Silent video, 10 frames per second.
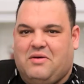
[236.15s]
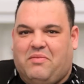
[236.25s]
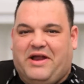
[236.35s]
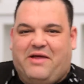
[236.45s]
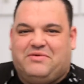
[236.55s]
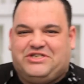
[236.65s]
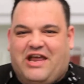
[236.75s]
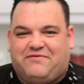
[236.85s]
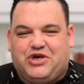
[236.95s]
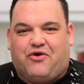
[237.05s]
My name is
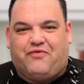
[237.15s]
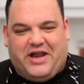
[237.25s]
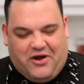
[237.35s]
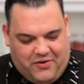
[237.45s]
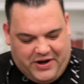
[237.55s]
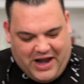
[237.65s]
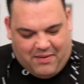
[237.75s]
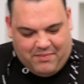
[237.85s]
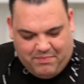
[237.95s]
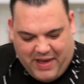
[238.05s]
Chef Joe Rigo, and
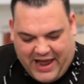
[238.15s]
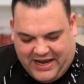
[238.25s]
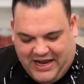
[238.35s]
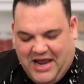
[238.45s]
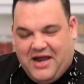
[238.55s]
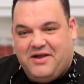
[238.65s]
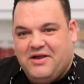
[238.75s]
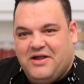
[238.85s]
I'm back again